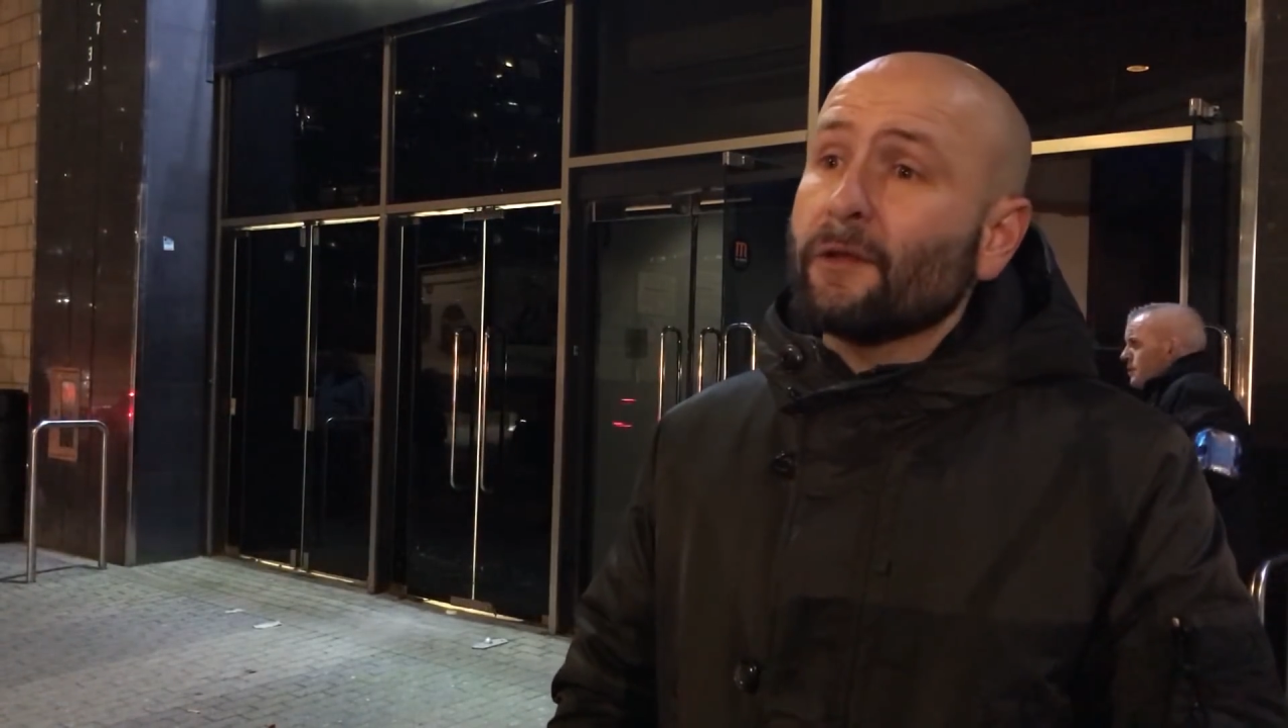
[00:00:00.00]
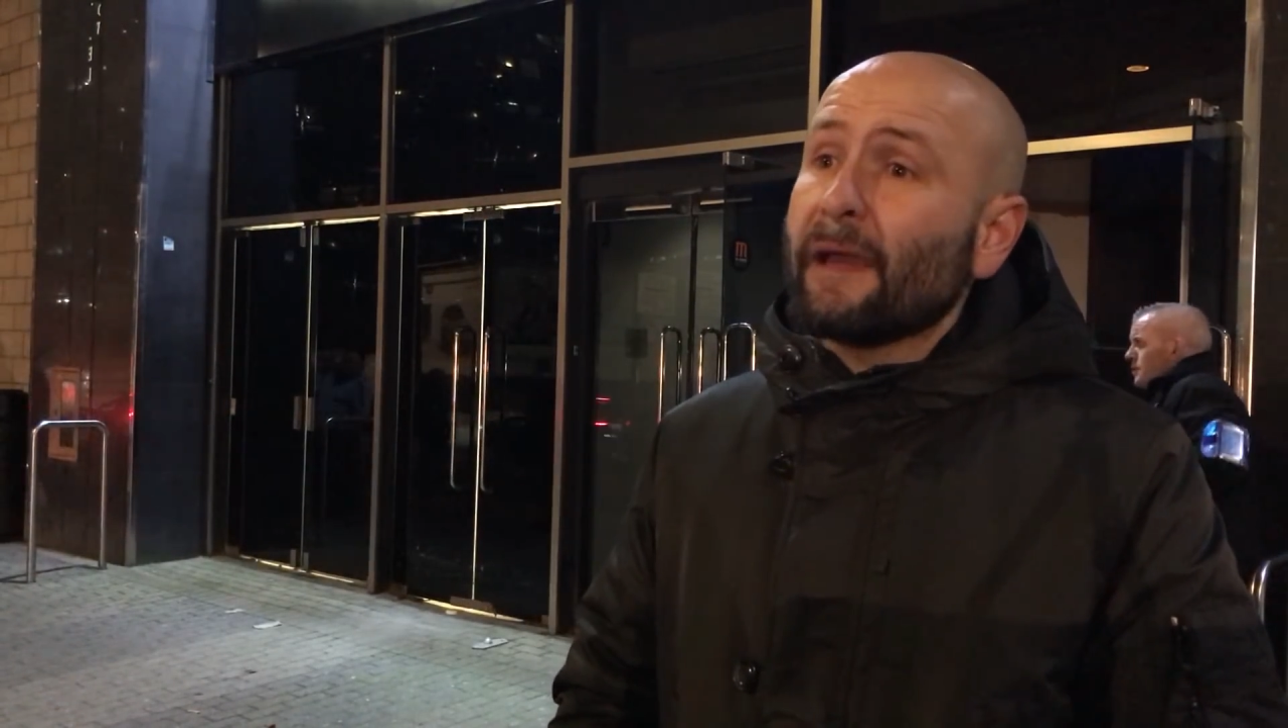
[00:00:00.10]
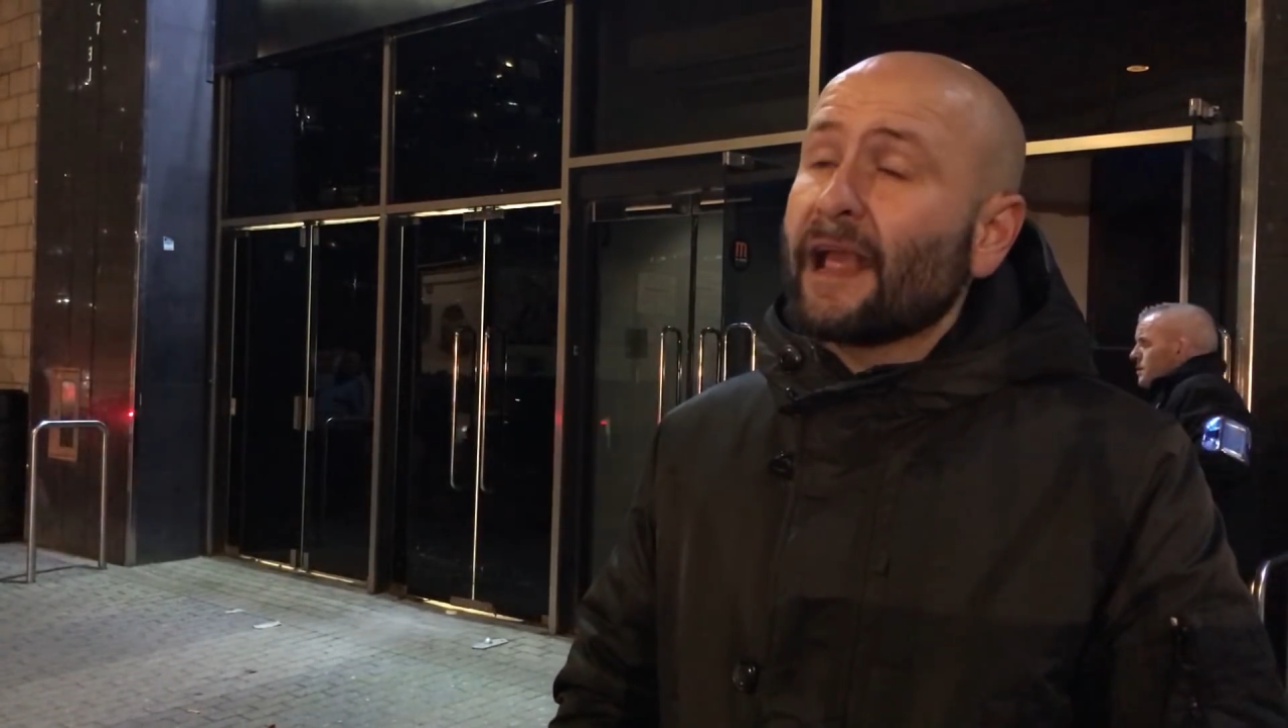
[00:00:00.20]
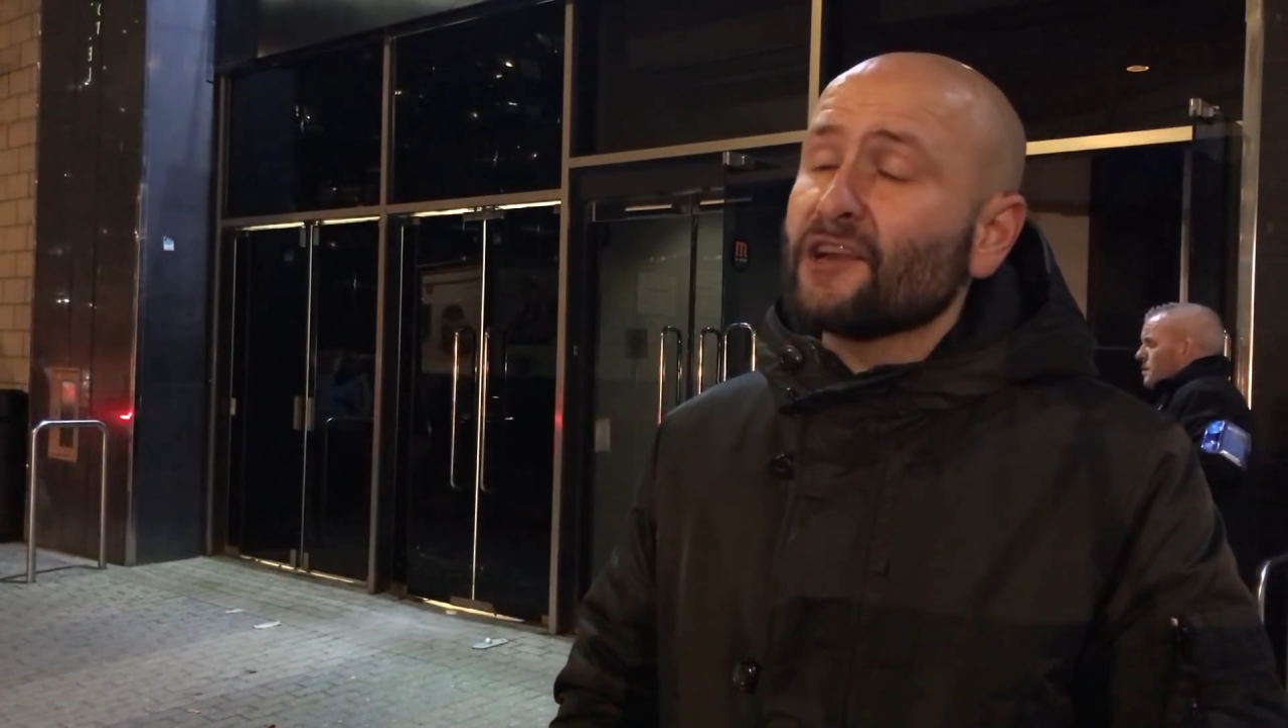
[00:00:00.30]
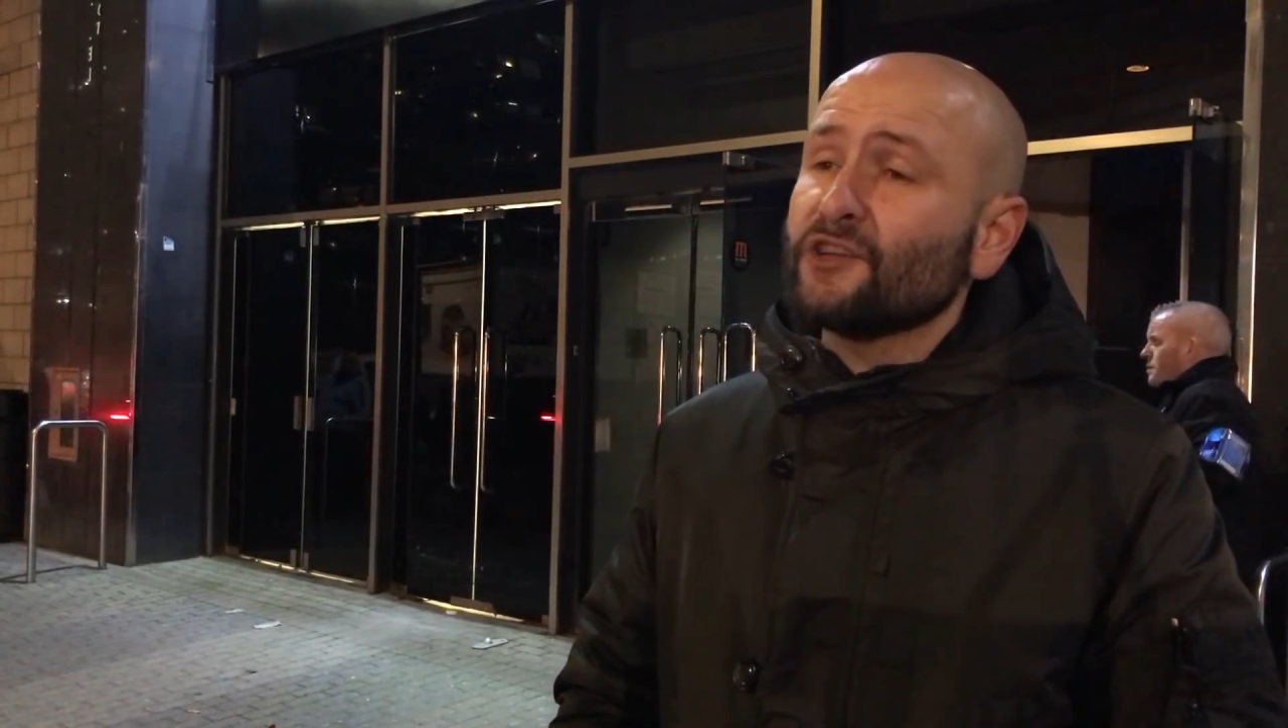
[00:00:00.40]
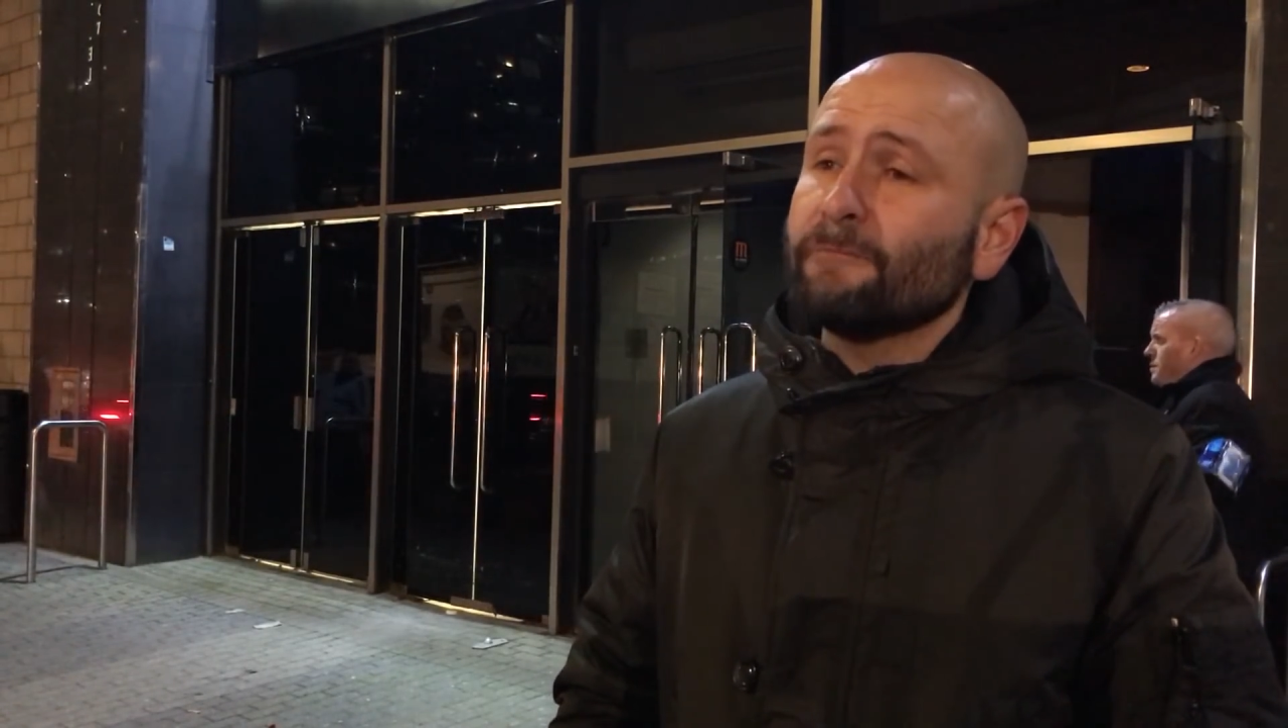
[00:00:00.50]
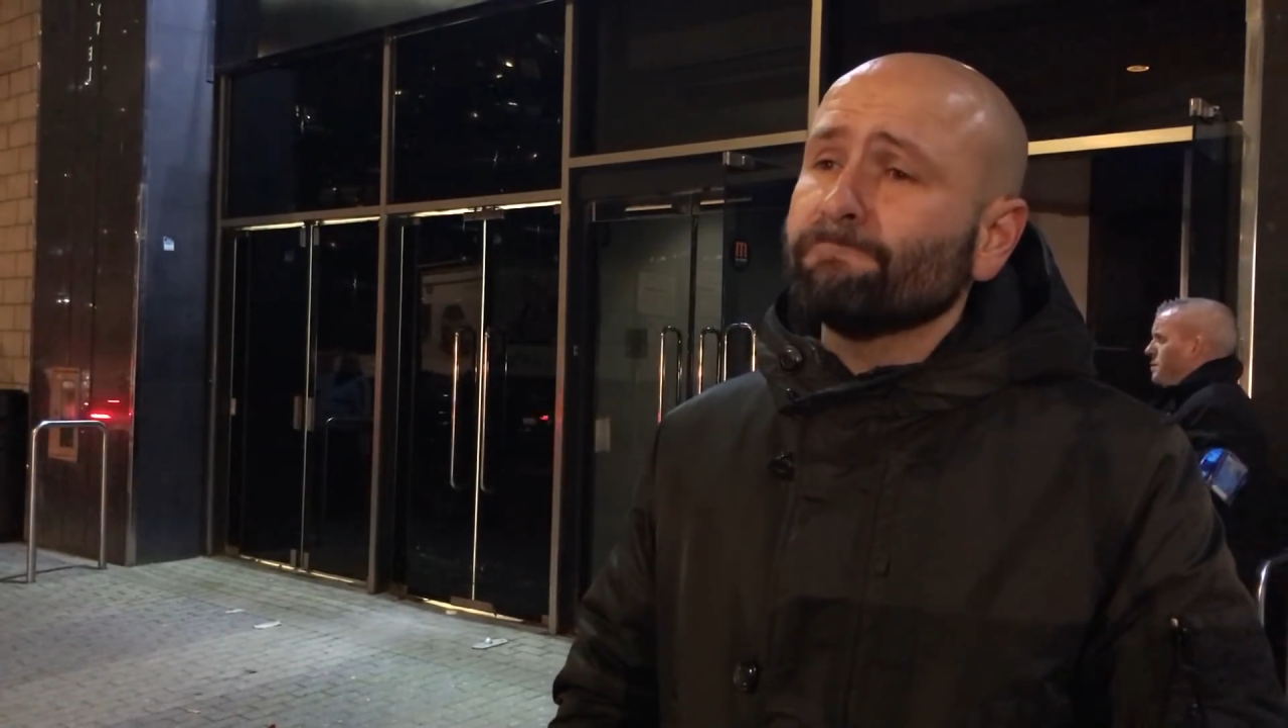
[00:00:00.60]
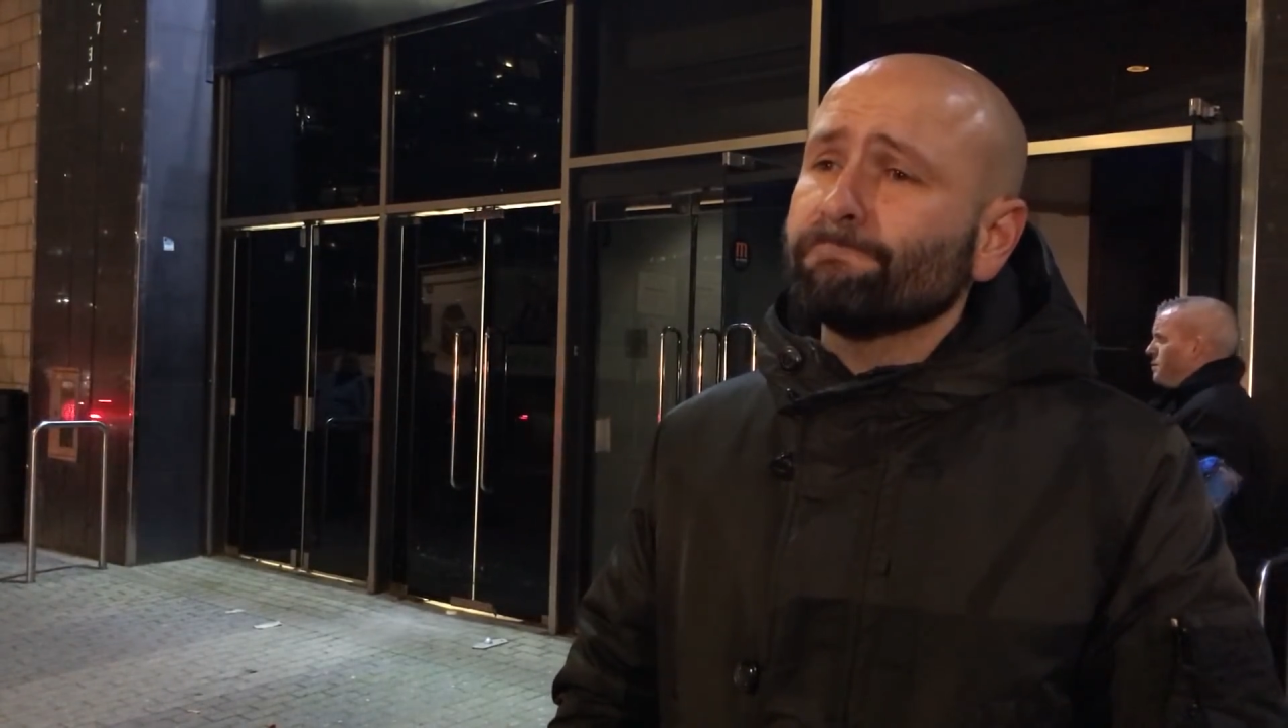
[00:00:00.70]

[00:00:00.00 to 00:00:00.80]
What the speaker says: to Mike Ashley.